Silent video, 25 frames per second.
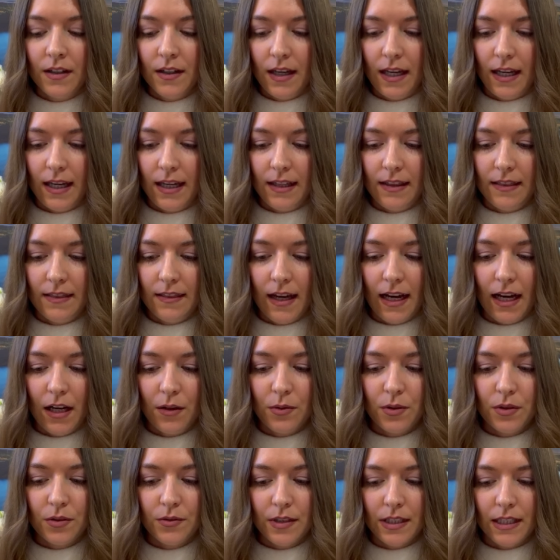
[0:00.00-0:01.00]
And that
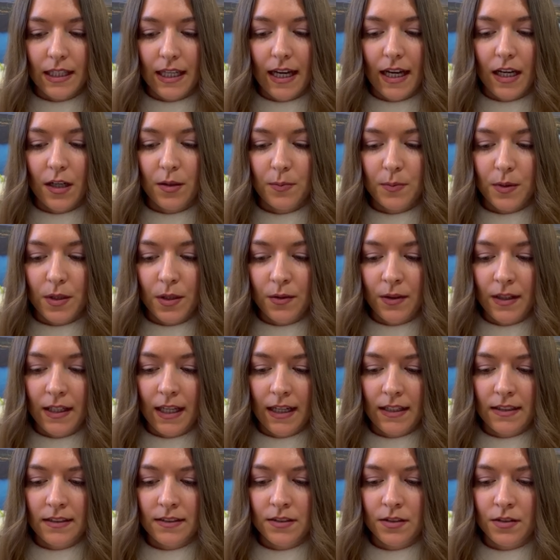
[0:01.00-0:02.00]
will really help you
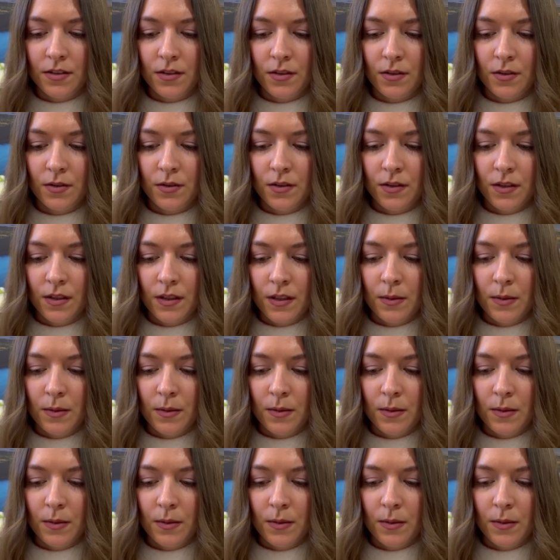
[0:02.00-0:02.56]
again to